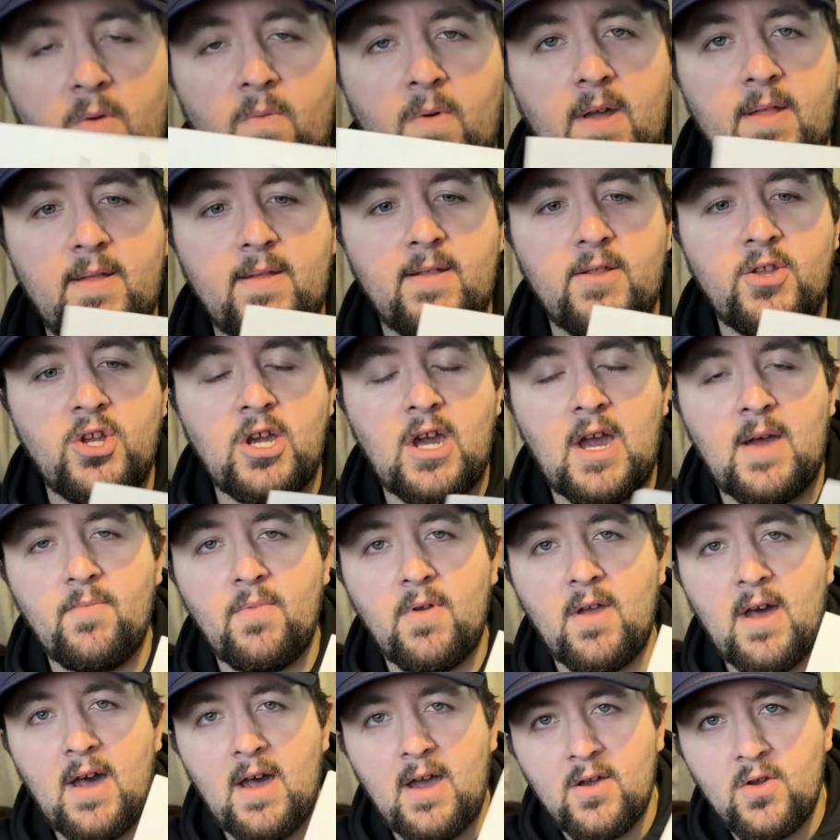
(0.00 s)
wants to chop
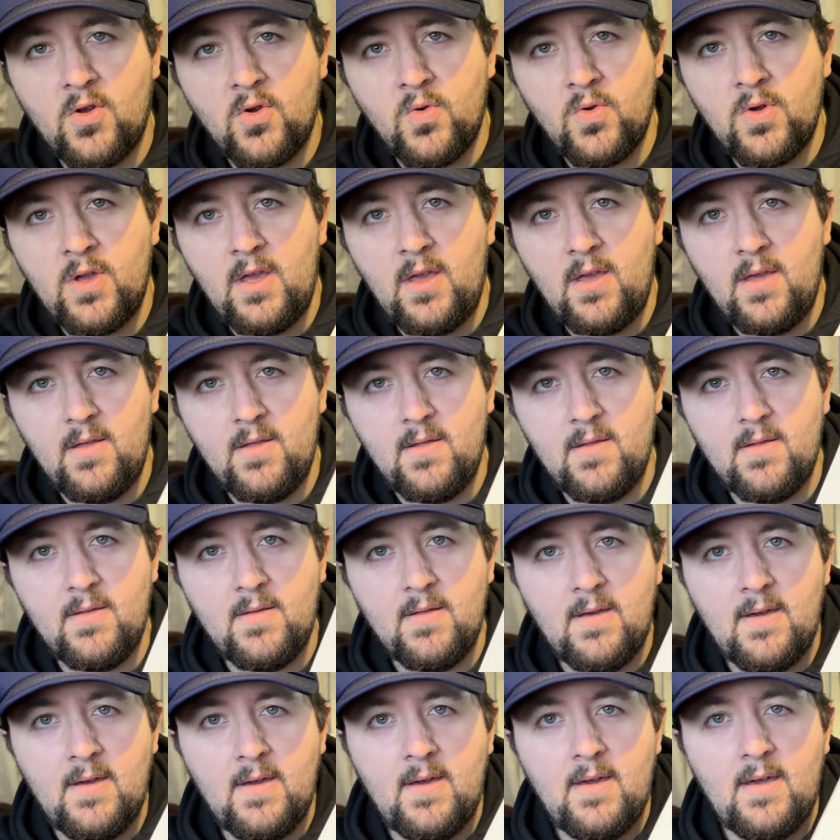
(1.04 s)
concrete
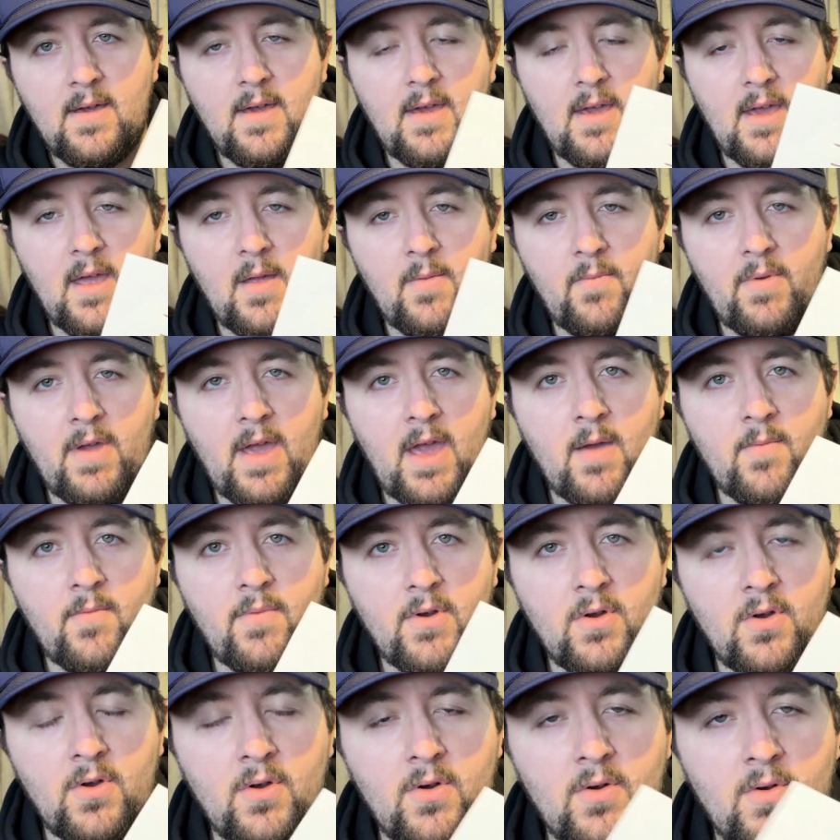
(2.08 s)
and
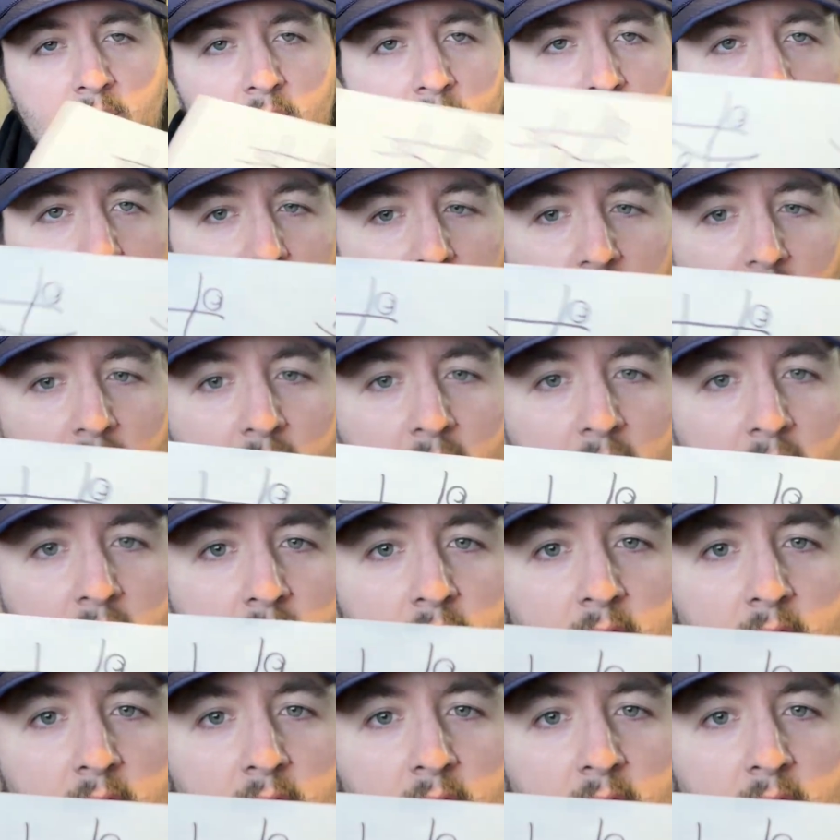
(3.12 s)
bamboo and